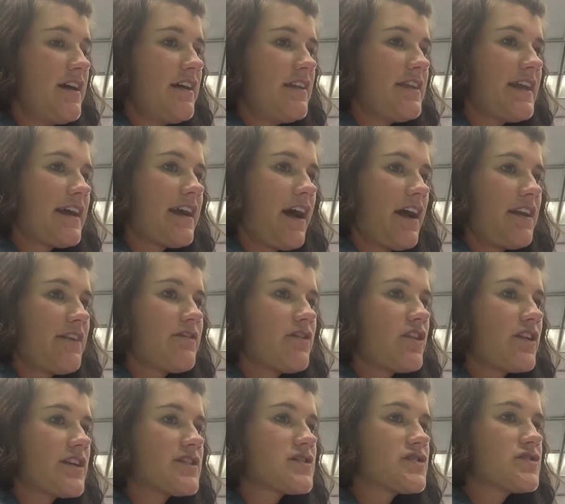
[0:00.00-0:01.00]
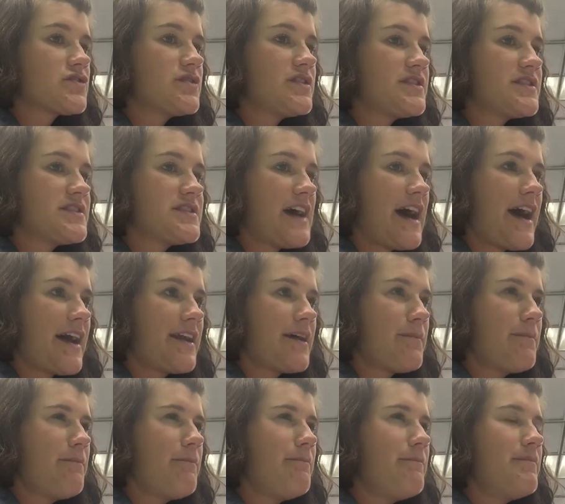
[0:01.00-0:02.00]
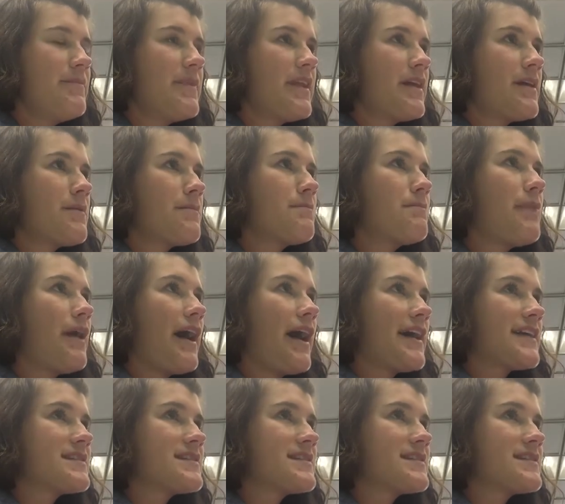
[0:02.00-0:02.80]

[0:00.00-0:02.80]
They kind of look at student data by